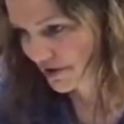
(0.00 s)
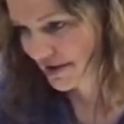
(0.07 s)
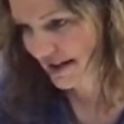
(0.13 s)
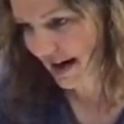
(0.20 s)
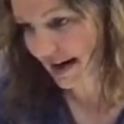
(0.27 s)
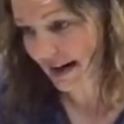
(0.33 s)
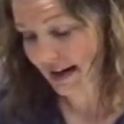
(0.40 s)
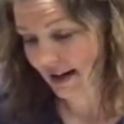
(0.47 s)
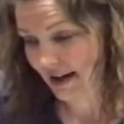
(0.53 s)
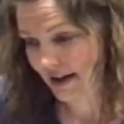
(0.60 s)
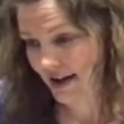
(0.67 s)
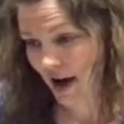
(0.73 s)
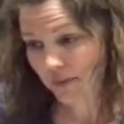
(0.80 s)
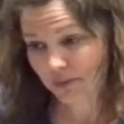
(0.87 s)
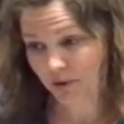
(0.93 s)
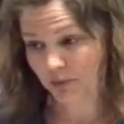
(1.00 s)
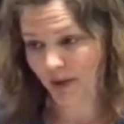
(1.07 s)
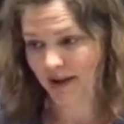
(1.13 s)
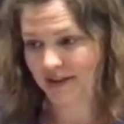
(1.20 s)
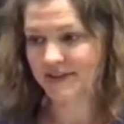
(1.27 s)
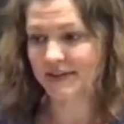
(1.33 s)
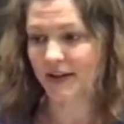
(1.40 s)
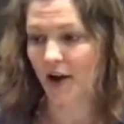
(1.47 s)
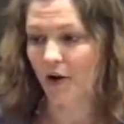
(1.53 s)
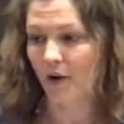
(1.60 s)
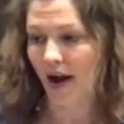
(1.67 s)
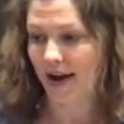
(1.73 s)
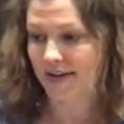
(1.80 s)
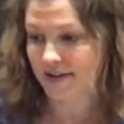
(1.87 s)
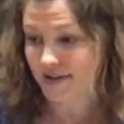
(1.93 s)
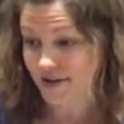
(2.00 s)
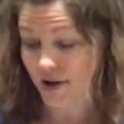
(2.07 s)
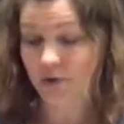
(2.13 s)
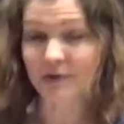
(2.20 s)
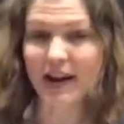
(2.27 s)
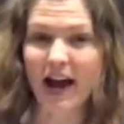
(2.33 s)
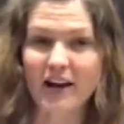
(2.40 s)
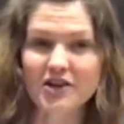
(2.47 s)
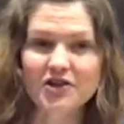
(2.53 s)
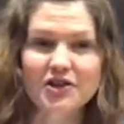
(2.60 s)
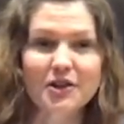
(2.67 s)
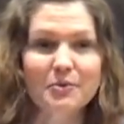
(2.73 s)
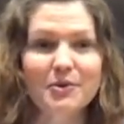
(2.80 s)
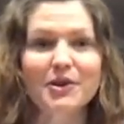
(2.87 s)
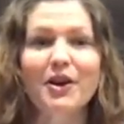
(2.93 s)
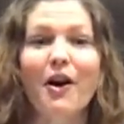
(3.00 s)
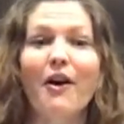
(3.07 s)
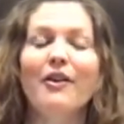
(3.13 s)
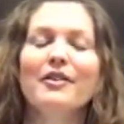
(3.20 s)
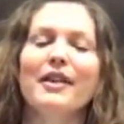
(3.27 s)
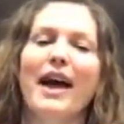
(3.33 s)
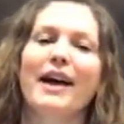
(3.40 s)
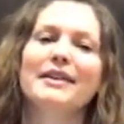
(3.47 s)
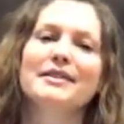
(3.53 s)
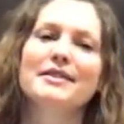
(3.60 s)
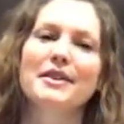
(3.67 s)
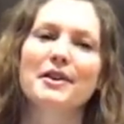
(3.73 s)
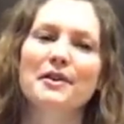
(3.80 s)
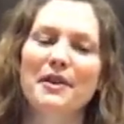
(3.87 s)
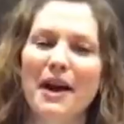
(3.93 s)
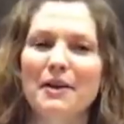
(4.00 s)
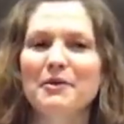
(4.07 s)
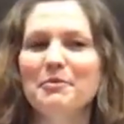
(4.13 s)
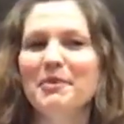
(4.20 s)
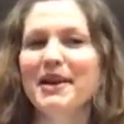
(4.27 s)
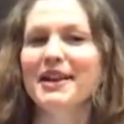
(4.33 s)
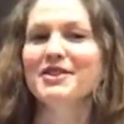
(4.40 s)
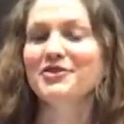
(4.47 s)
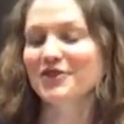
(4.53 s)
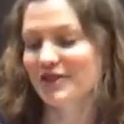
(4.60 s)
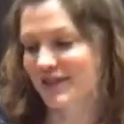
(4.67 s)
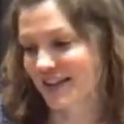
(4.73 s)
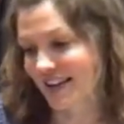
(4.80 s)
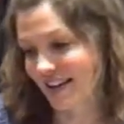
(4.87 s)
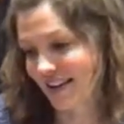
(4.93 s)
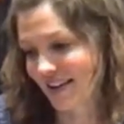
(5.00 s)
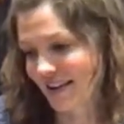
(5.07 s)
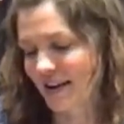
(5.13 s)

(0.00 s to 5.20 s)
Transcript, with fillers: sighting a couple months ago. I don't actually recall that, so I would be interested